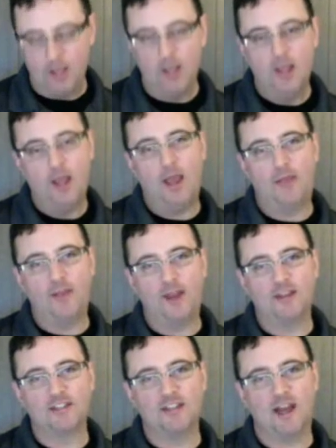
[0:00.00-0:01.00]
And then
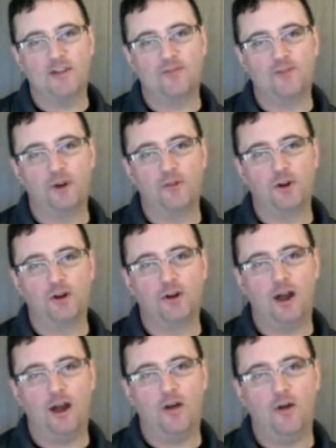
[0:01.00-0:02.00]
aside from your
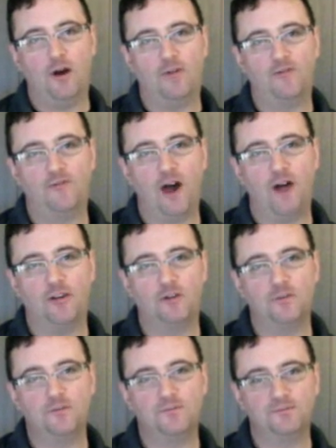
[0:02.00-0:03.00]
on-off
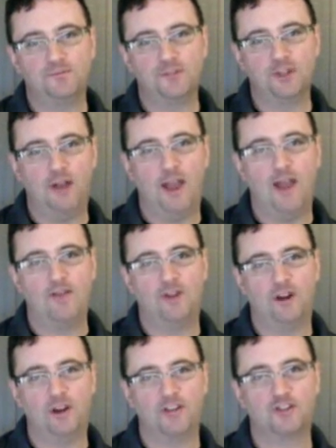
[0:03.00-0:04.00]
volume, you'll have
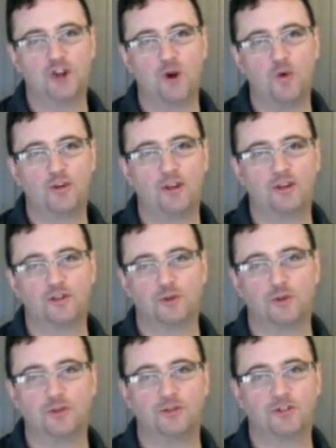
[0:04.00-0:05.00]
various tone
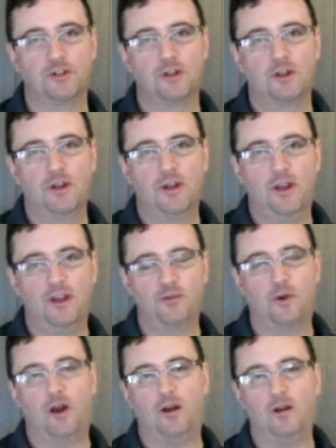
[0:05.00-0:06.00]
controls as
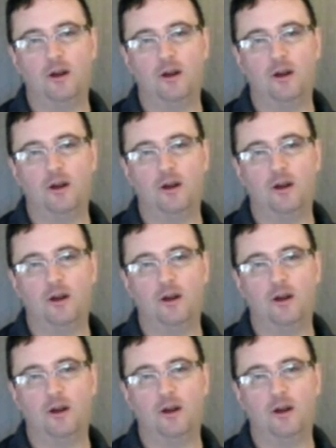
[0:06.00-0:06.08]
well.